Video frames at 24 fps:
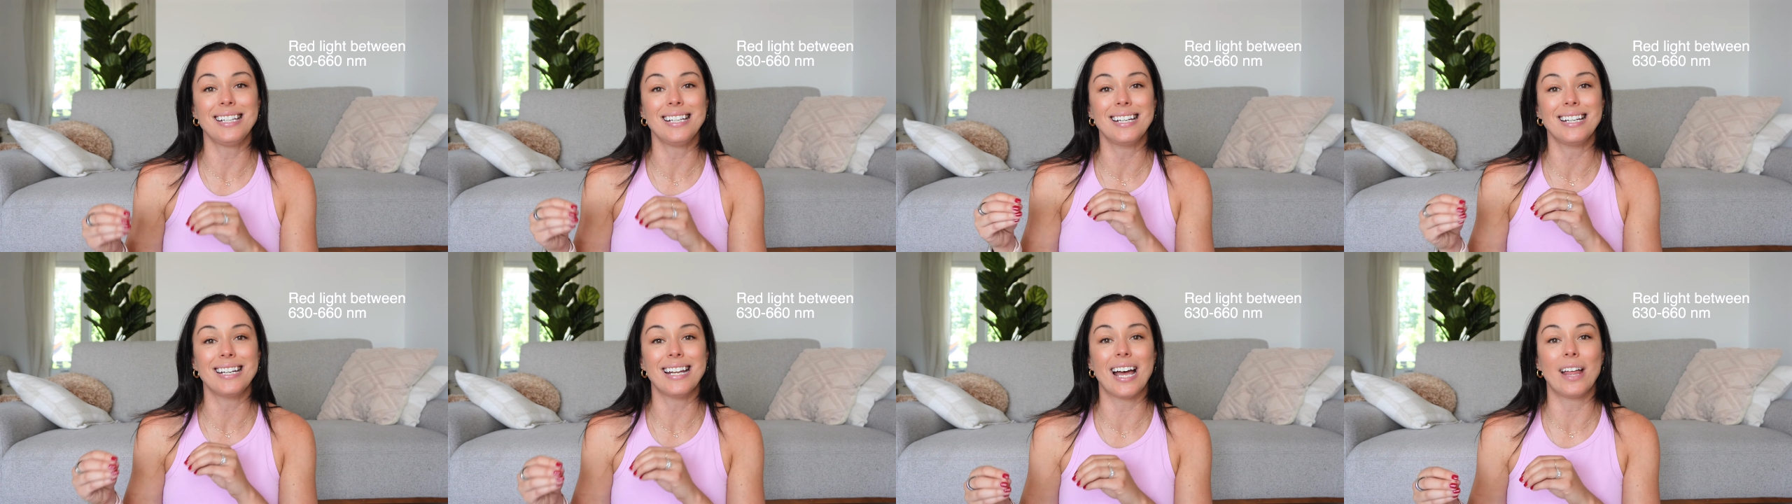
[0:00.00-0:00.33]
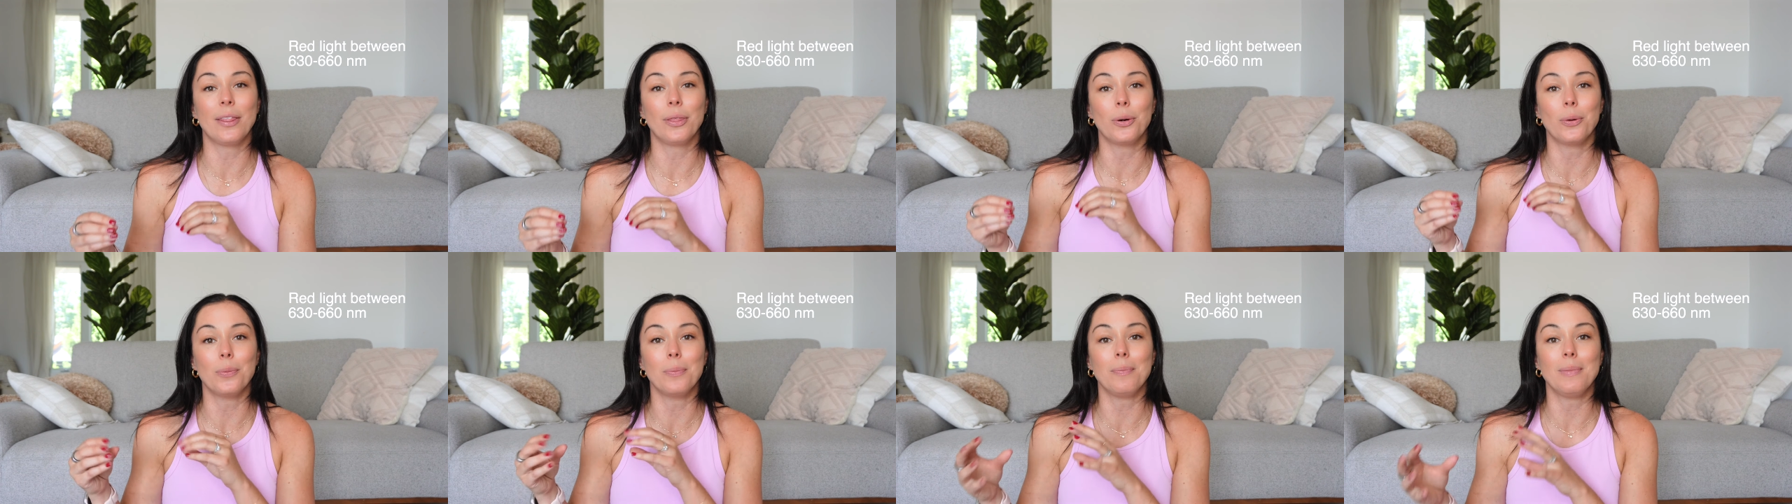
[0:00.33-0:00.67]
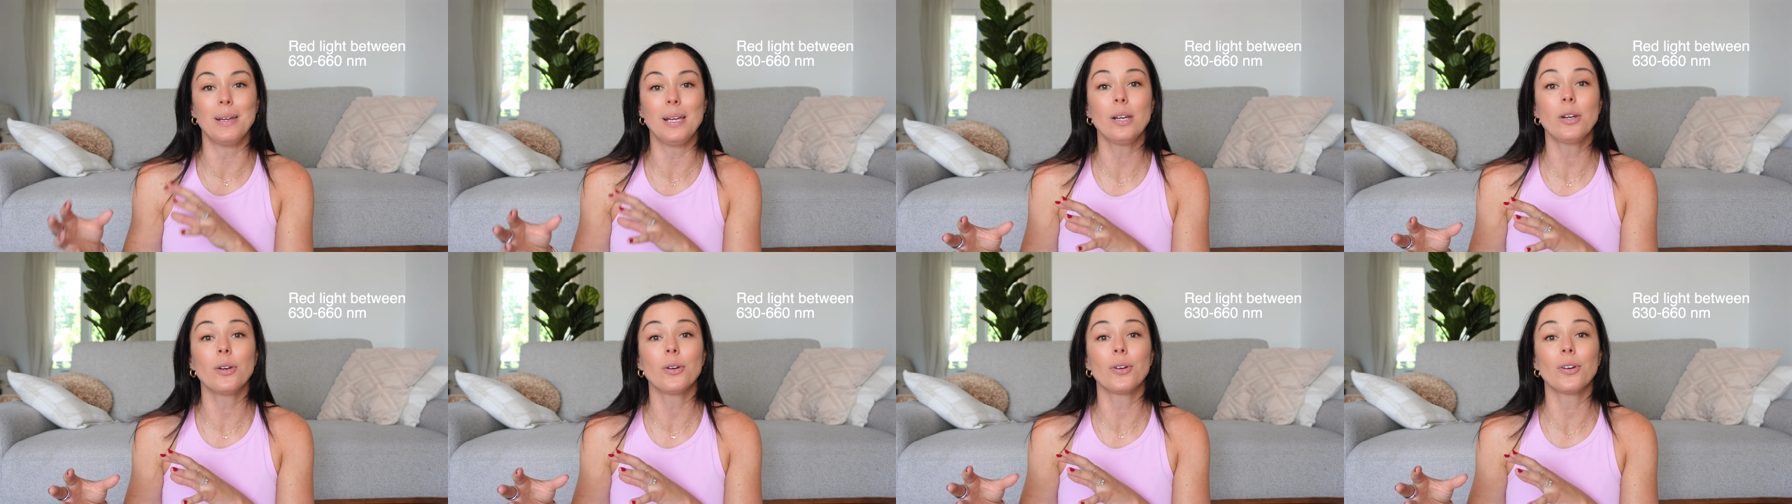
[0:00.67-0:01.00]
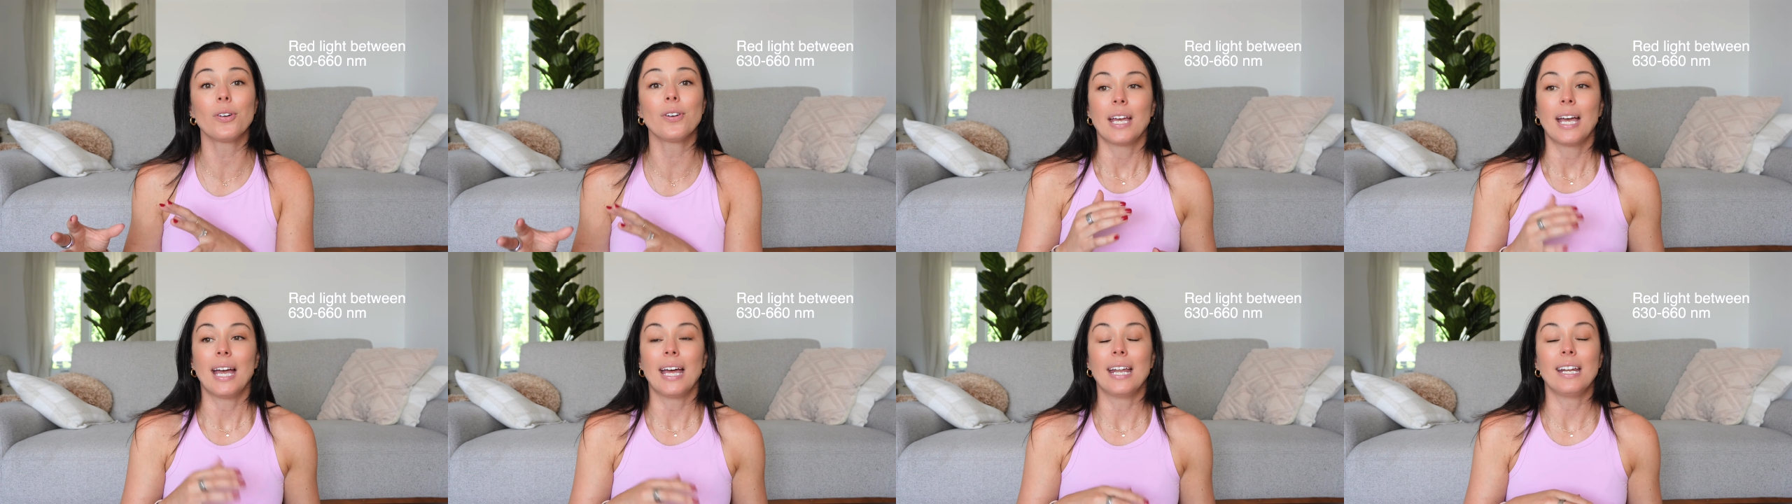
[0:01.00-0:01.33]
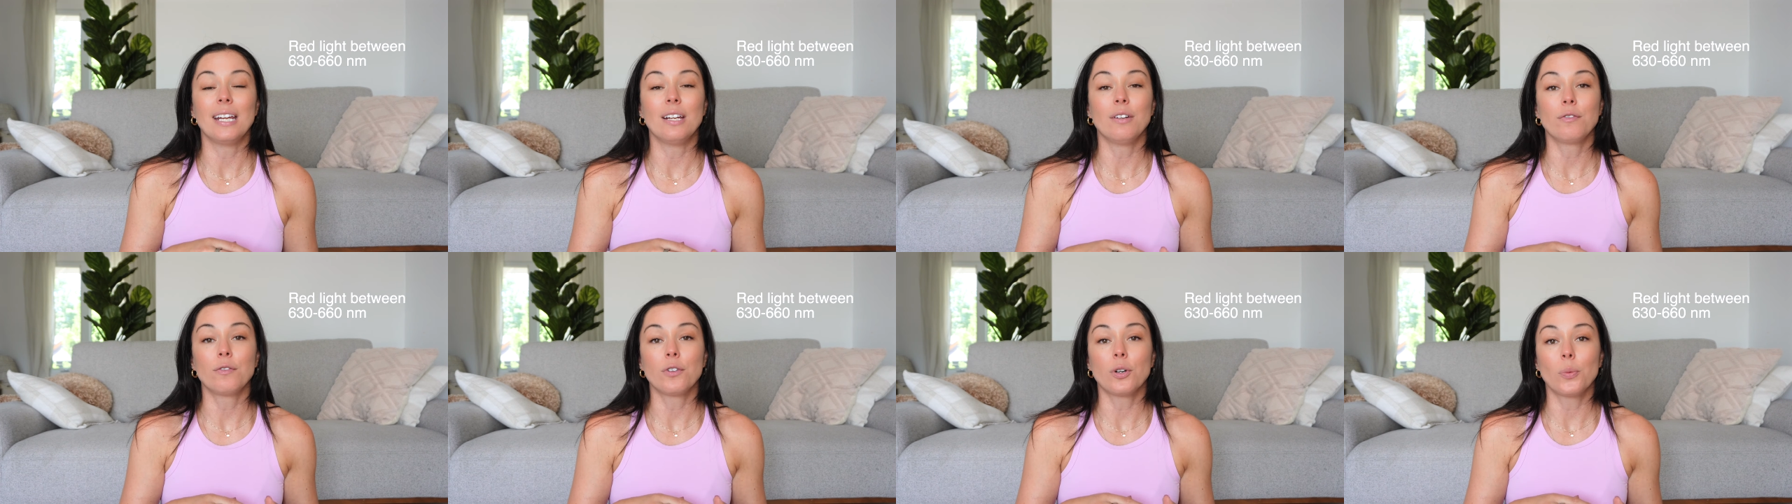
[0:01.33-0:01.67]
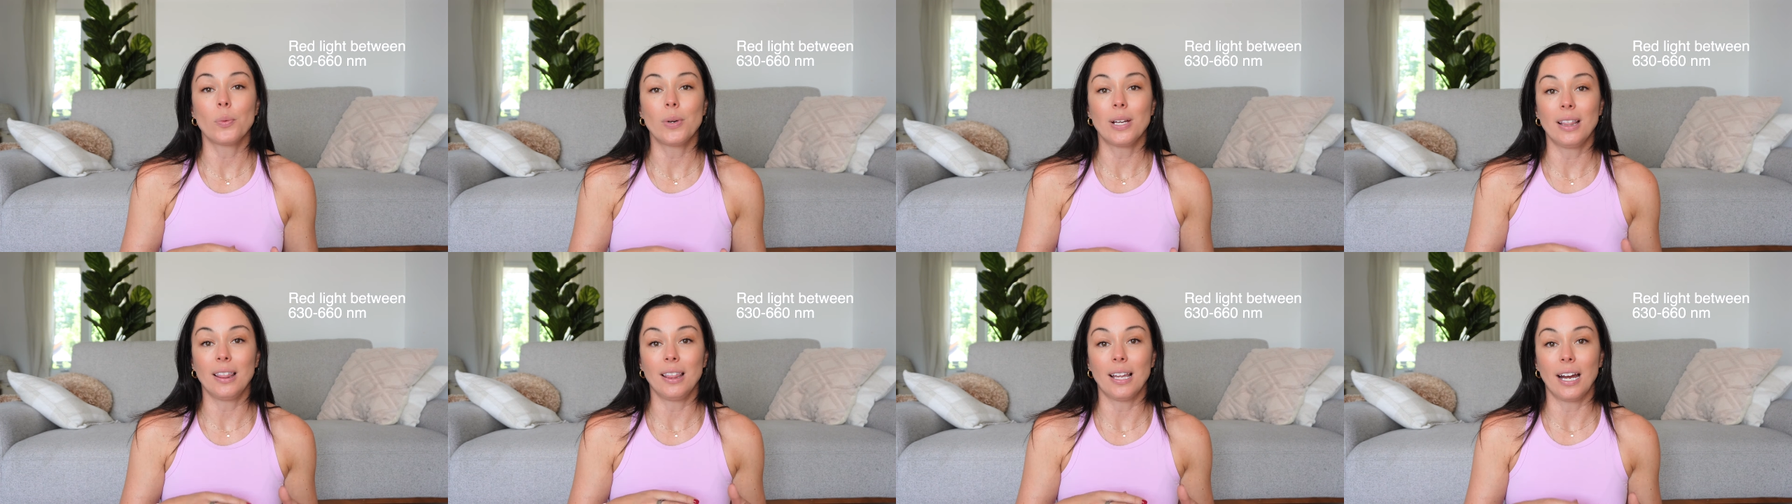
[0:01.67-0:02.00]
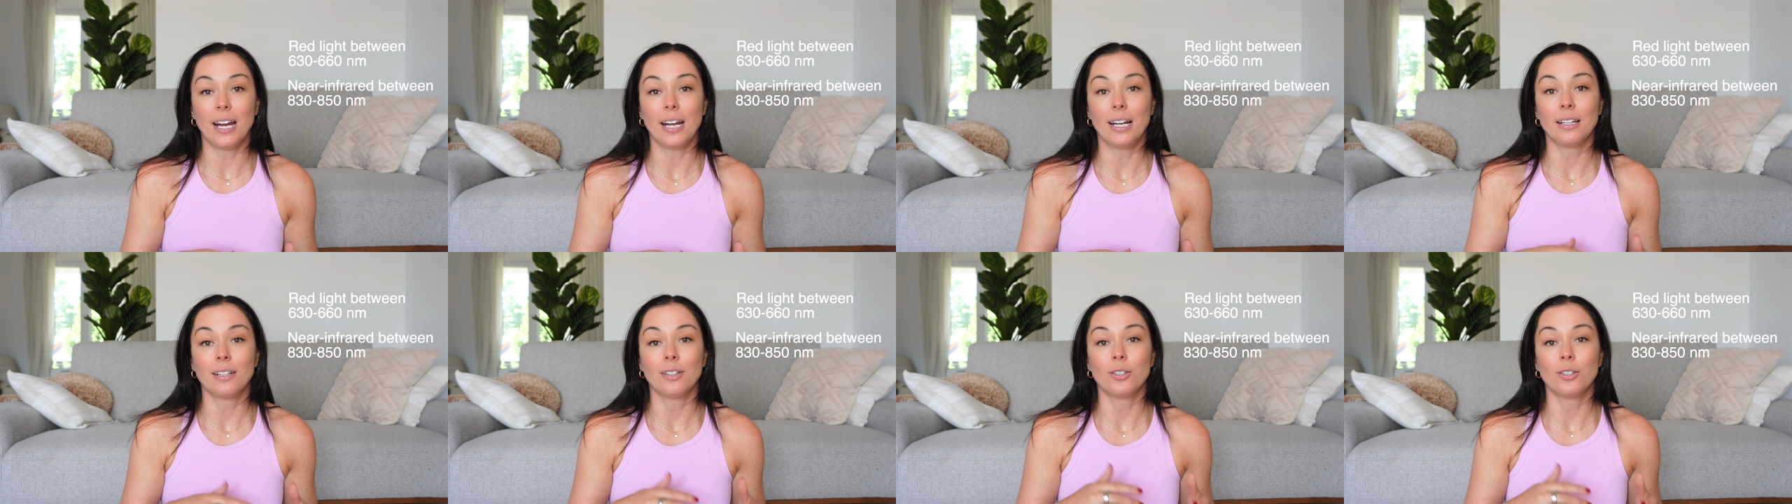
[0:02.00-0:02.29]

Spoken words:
nanometer, and infrared light